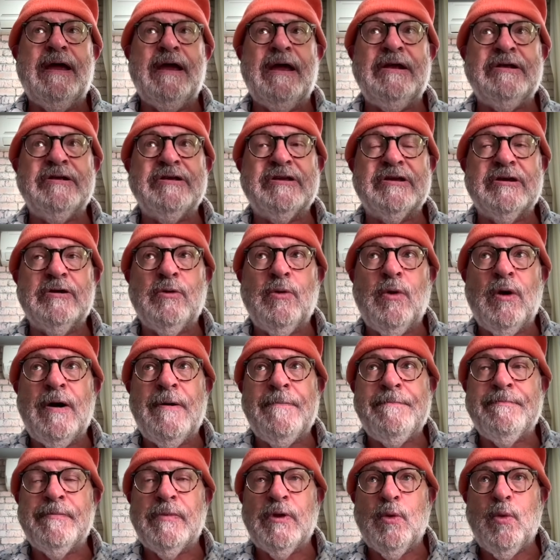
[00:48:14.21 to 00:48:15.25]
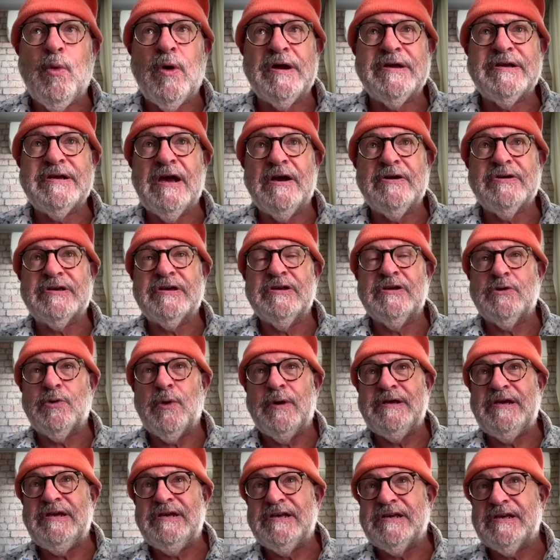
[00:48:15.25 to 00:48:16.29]
into the White House in
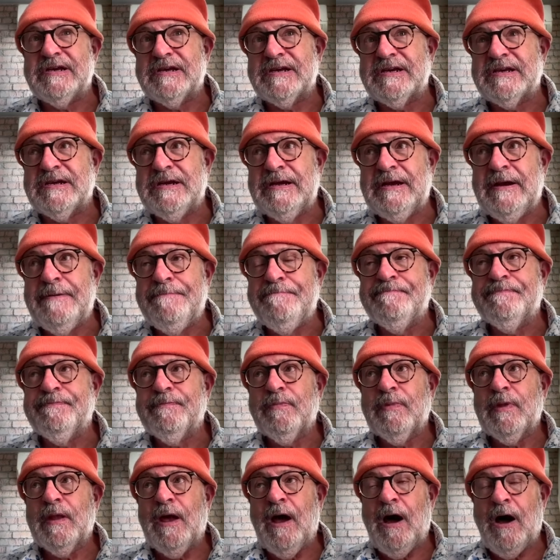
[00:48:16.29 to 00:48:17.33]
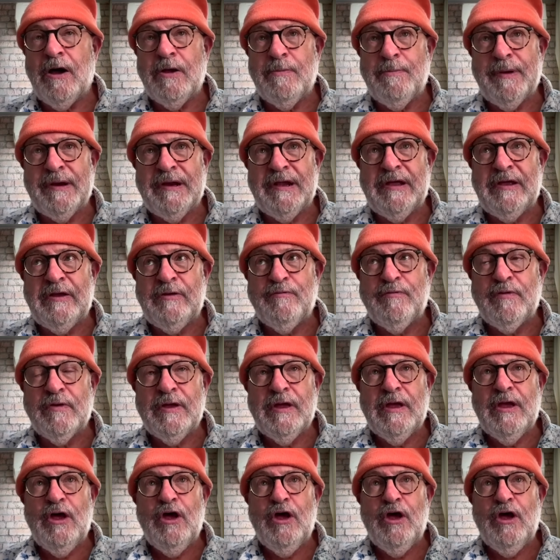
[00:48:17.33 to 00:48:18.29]
2016. I believe